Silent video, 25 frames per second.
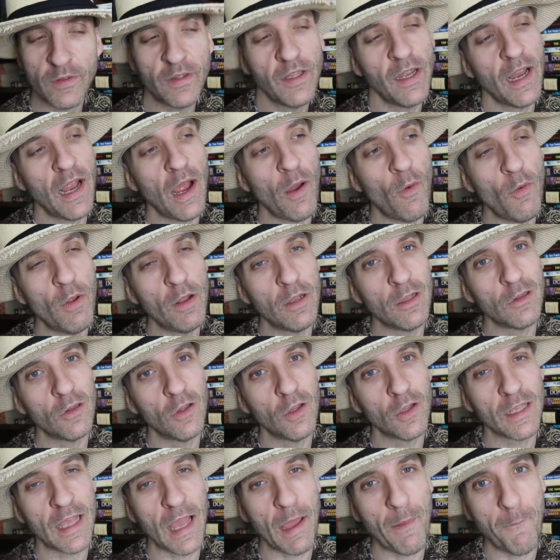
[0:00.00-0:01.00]
today I want to
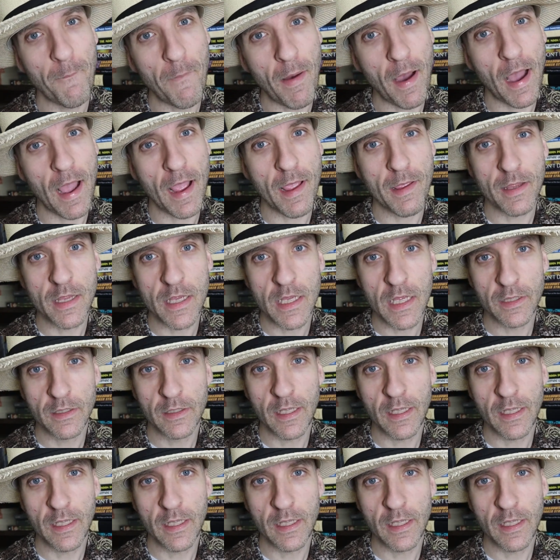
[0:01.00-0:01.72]
look at my,